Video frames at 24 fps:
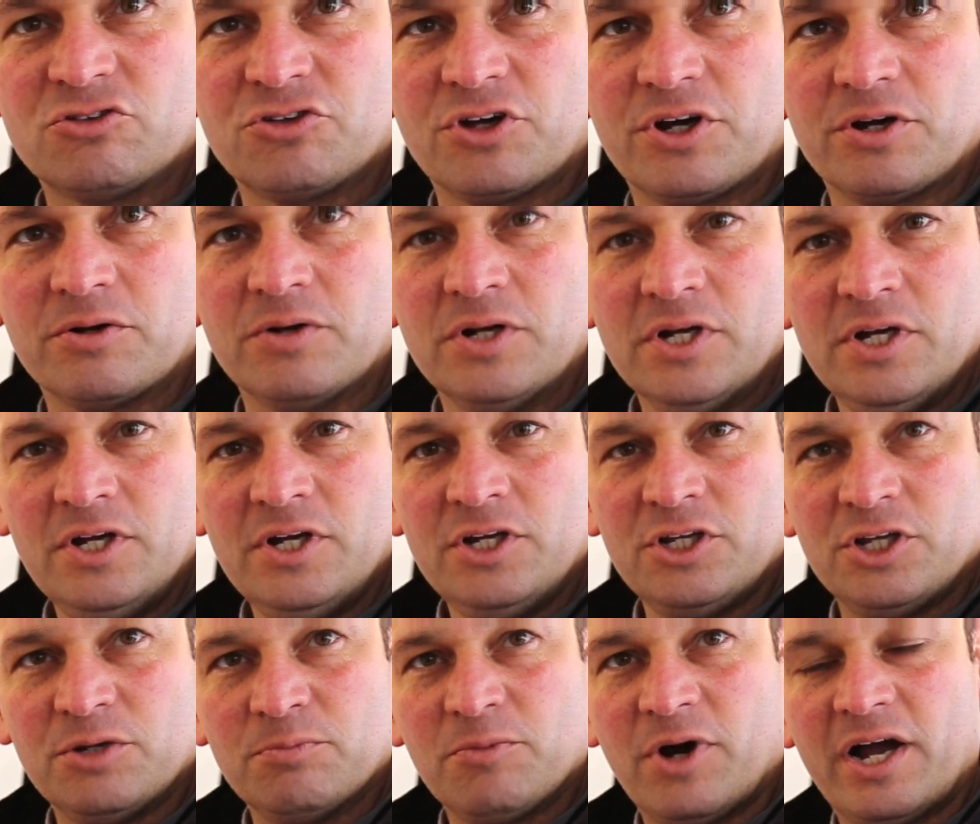So
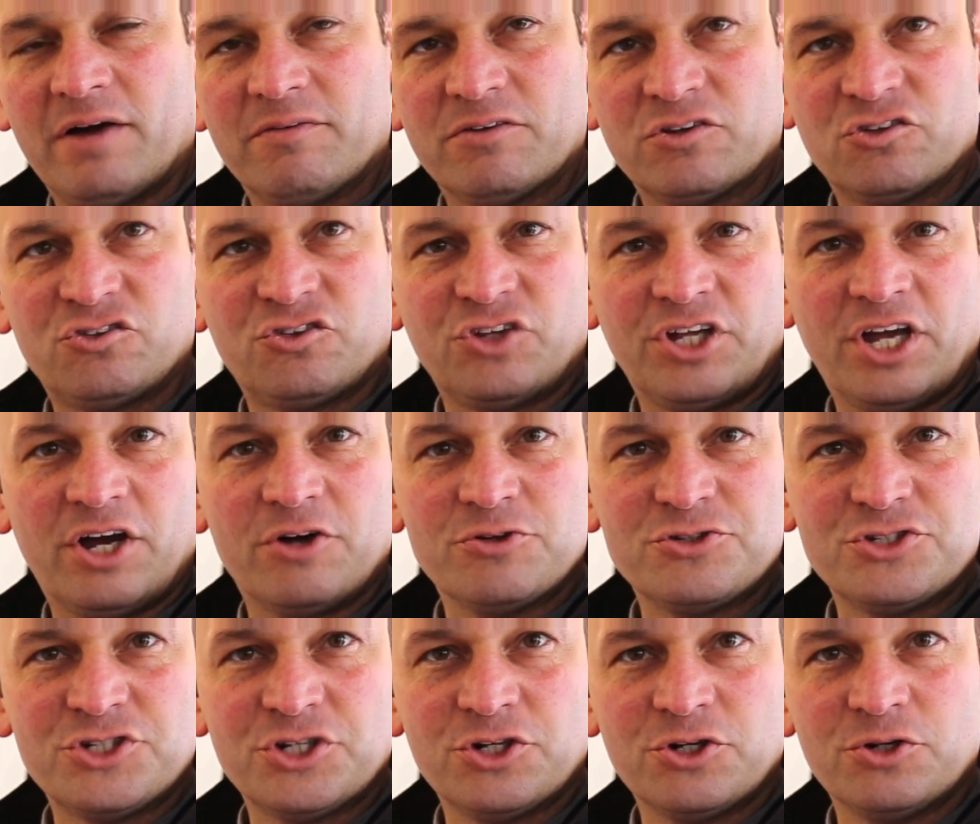you might have a
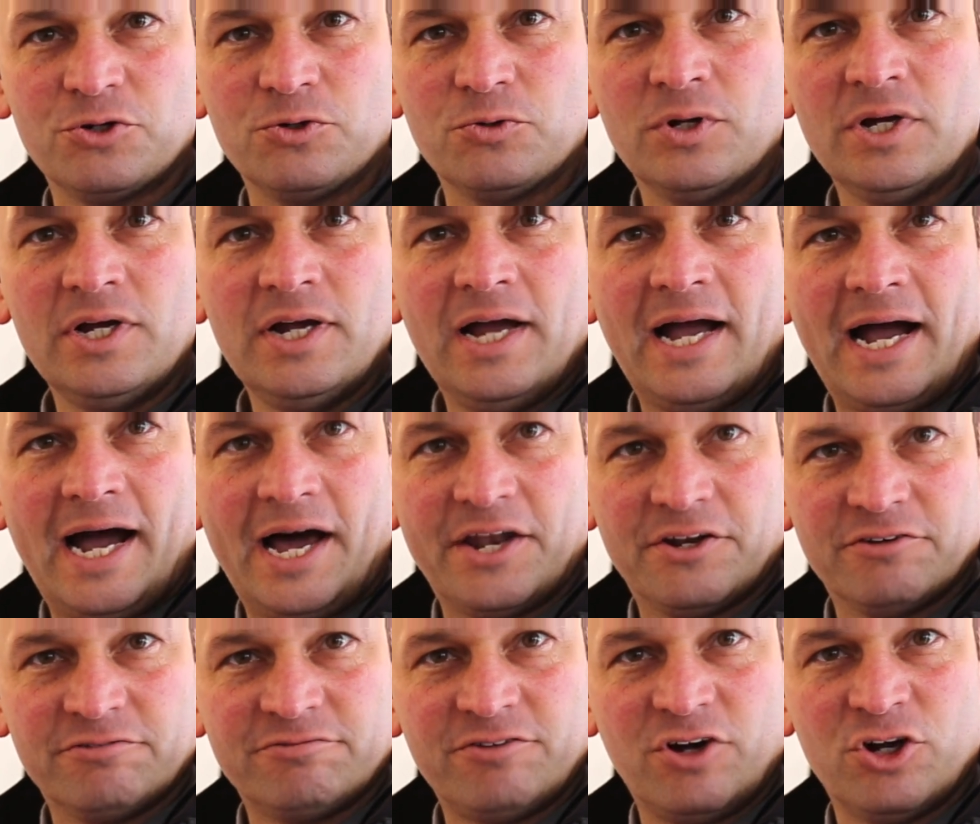CO2
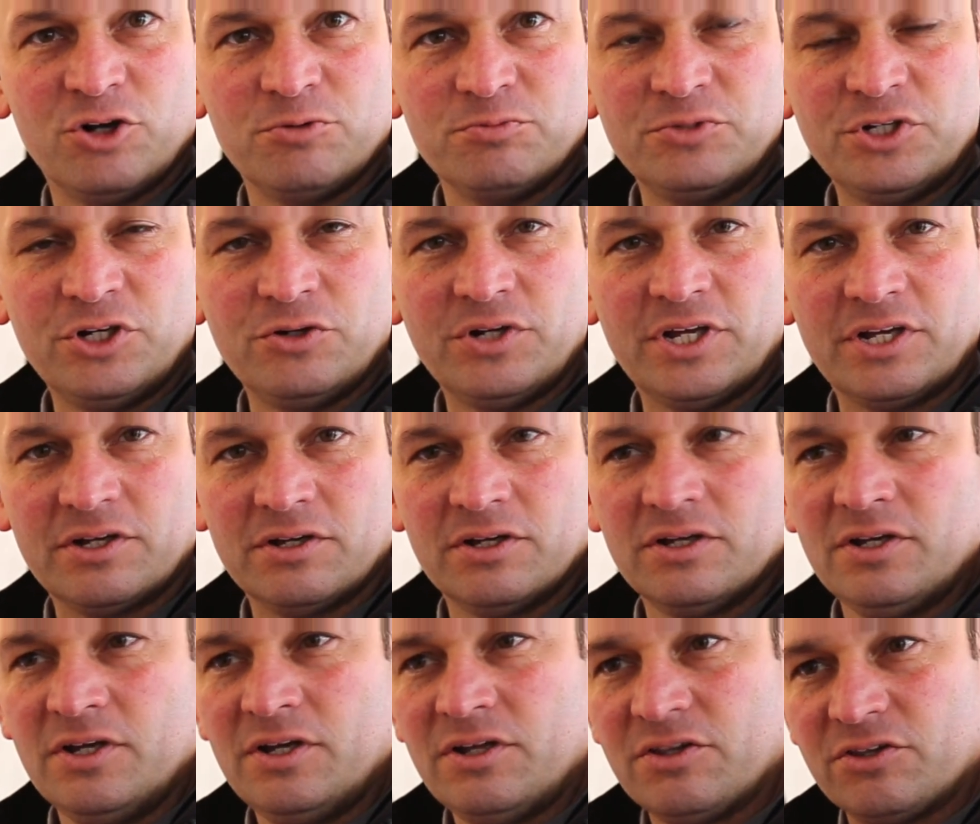and a foam unit.
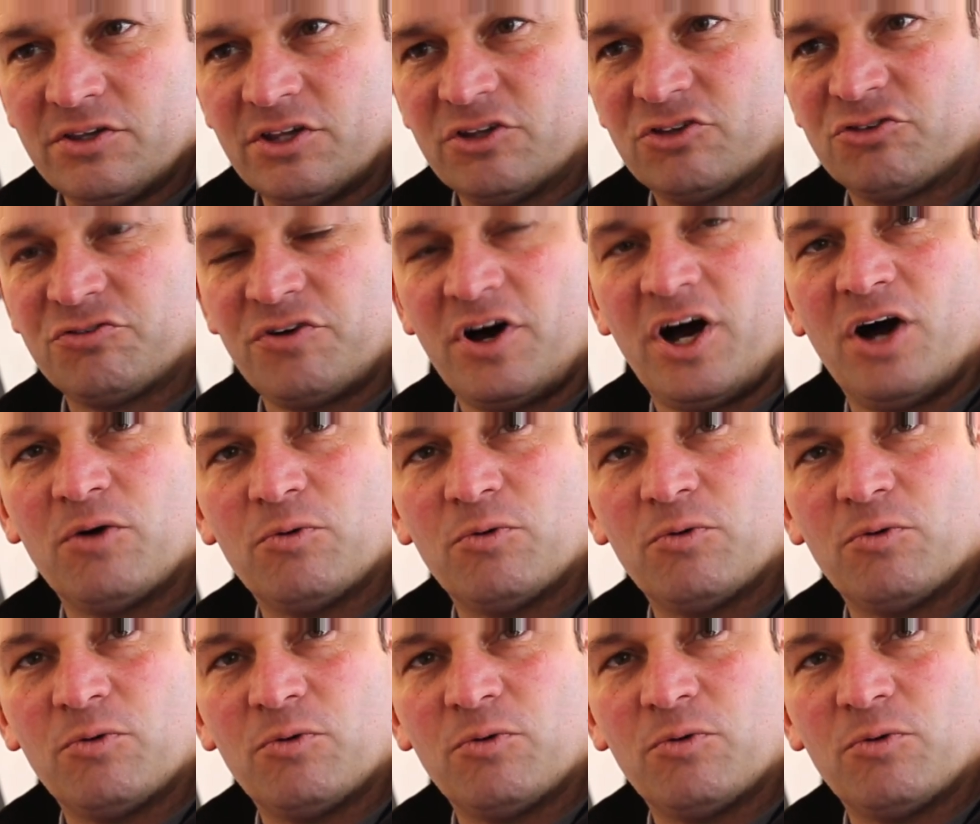This